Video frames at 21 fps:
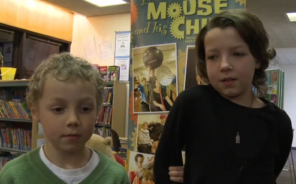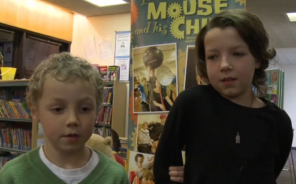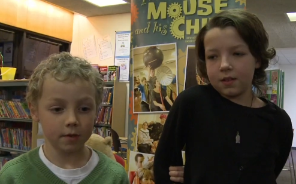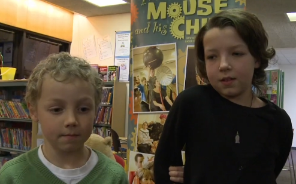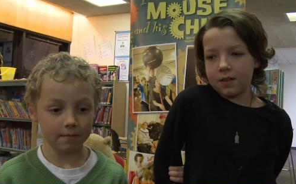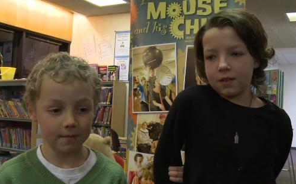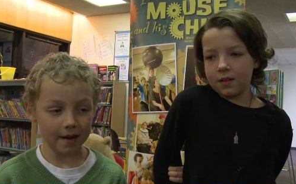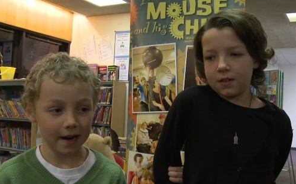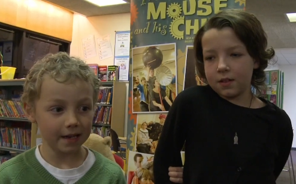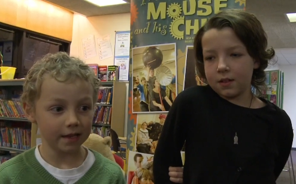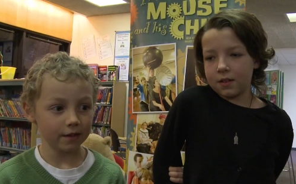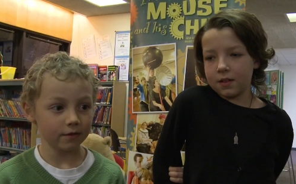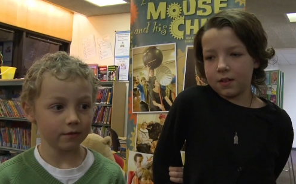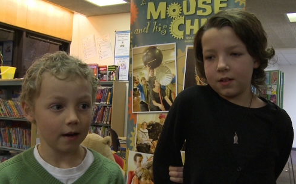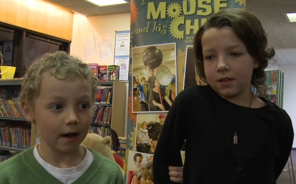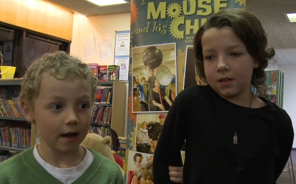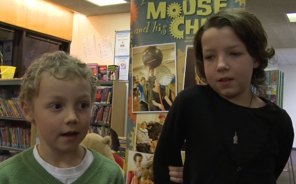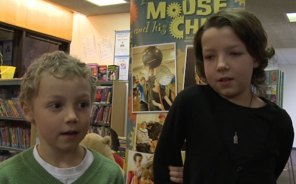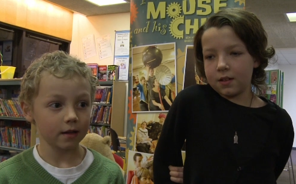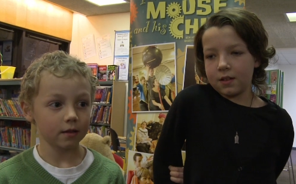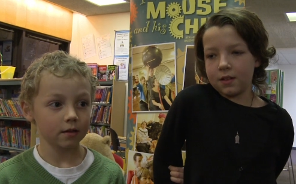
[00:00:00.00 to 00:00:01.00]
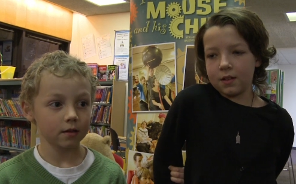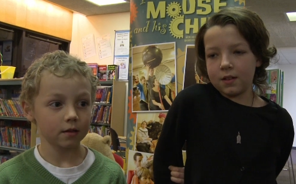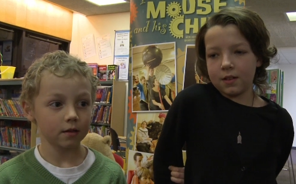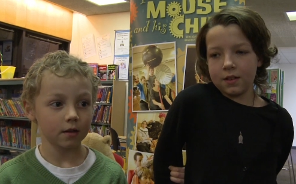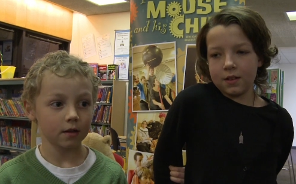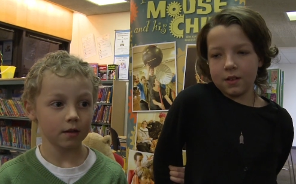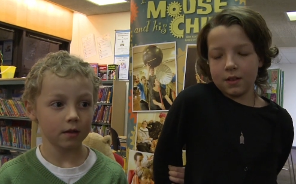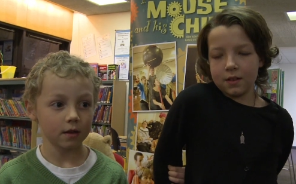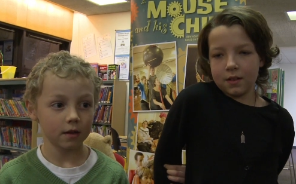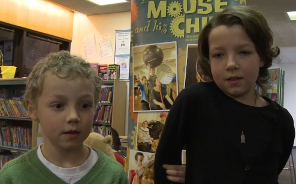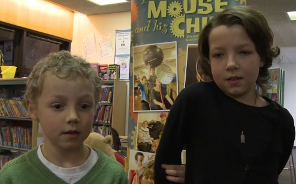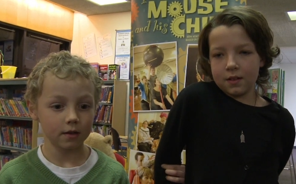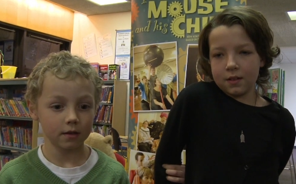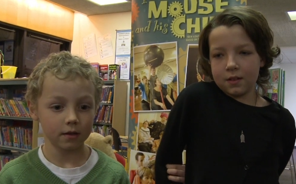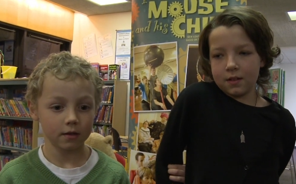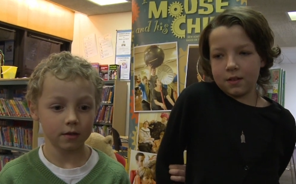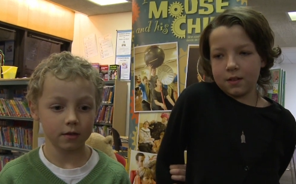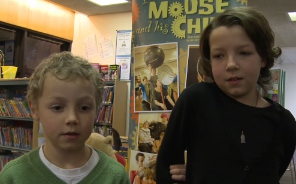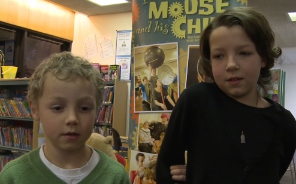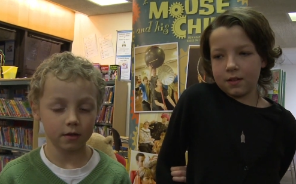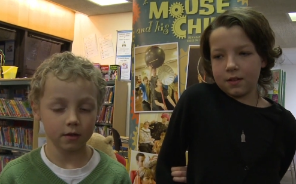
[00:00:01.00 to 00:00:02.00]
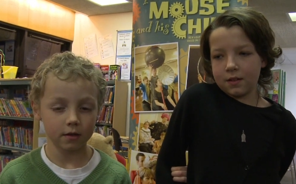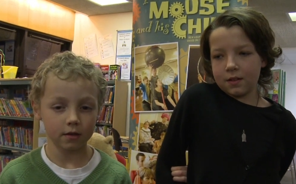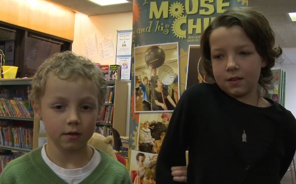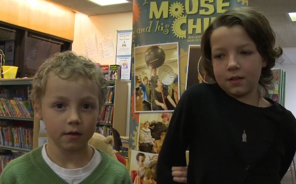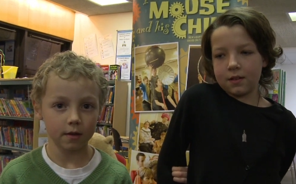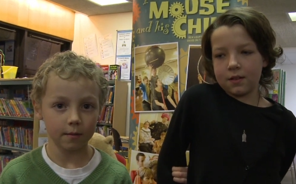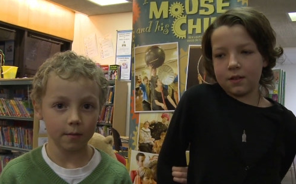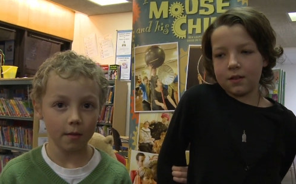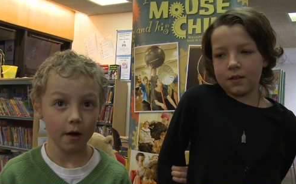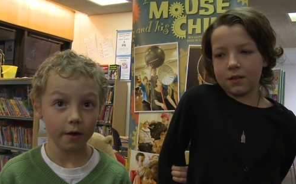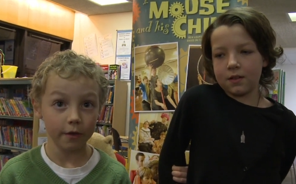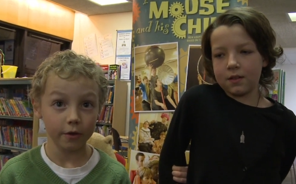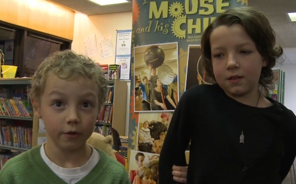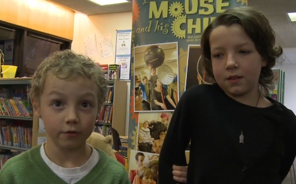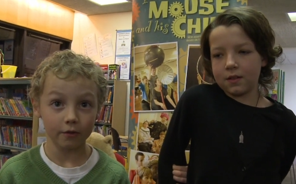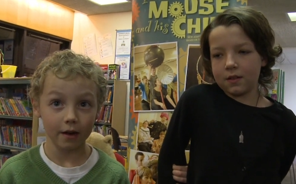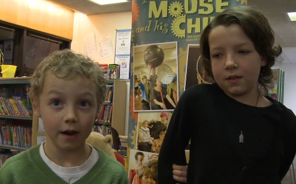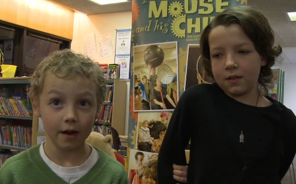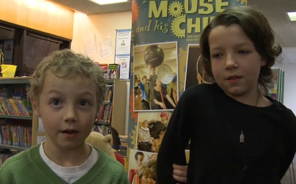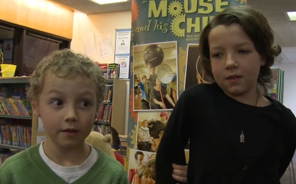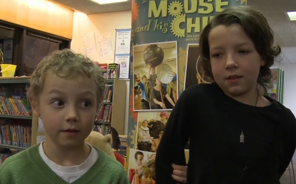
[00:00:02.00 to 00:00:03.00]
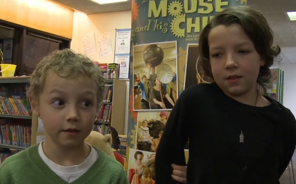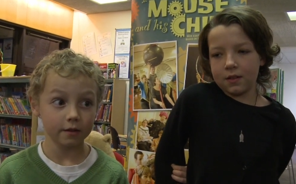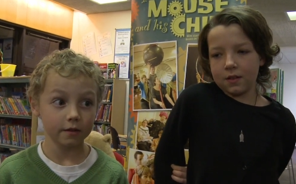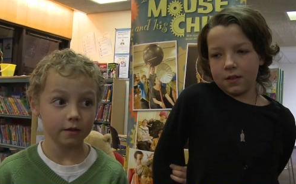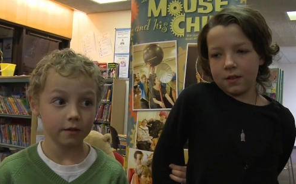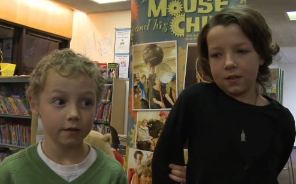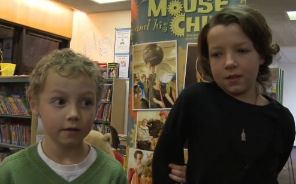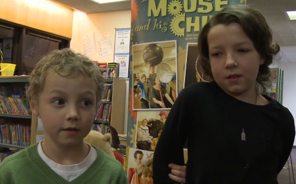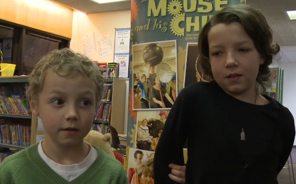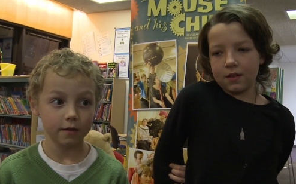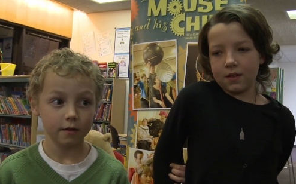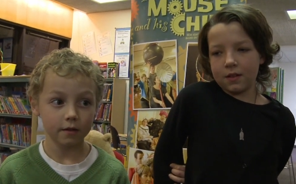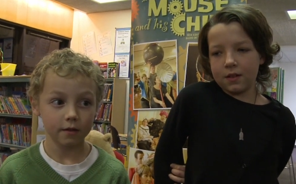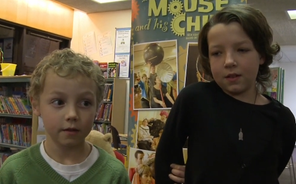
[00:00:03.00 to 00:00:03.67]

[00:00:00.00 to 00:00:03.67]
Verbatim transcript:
Speaker 1: It's Manny Rat and some other rats.